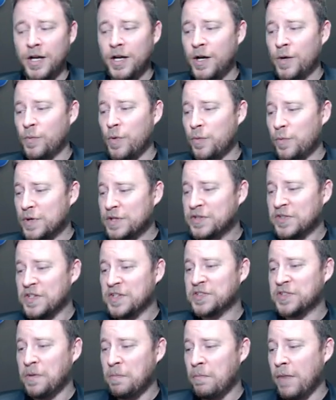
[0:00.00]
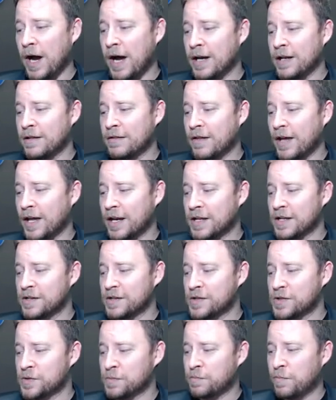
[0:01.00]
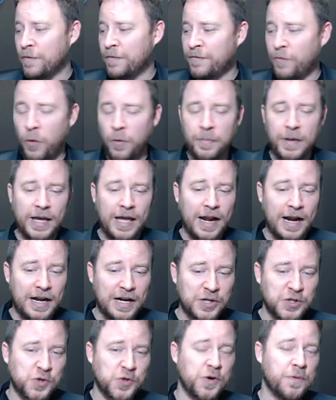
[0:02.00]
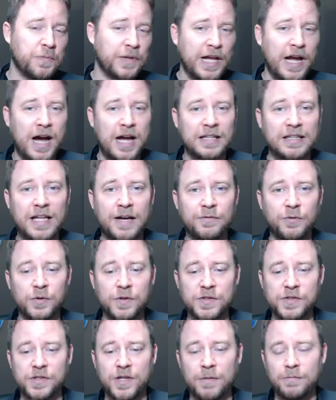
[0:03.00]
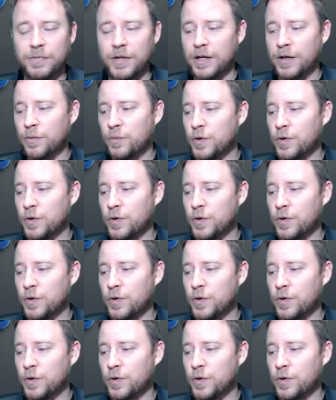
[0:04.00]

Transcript: When we see somebody that is performing at an extremely high level in something,